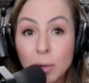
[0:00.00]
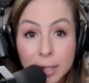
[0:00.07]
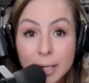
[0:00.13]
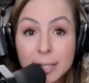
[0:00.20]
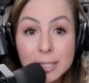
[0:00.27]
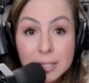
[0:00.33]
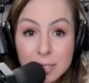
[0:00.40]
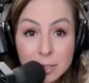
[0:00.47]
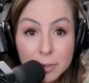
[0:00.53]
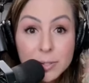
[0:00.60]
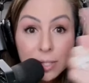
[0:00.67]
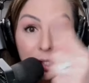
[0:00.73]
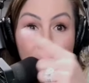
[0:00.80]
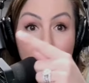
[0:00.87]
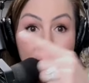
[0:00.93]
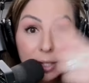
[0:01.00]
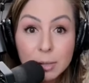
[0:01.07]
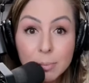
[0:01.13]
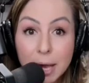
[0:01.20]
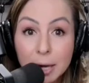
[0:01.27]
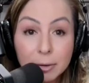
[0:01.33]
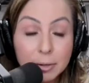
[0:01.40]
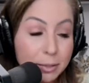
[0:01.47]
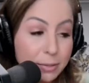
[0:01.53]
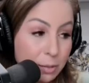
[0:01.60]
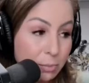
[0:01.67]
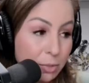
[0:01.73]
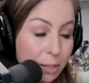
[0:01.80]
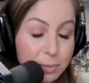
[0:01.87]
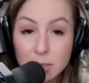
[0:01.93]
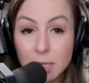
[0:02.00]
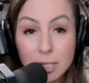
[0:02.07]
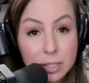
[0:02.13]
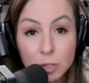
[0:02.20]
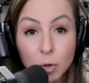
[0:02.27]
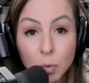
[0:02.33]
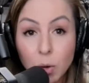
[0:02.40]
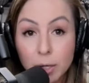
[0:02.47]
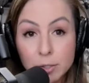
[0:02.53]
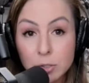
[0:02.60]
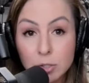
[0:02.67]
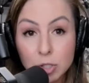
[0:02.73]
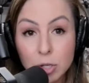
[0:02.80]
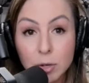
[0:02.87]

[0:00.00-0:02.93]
And I yeah. can still see me in the background sometimes because I still watch. Yeah, yeah. The show.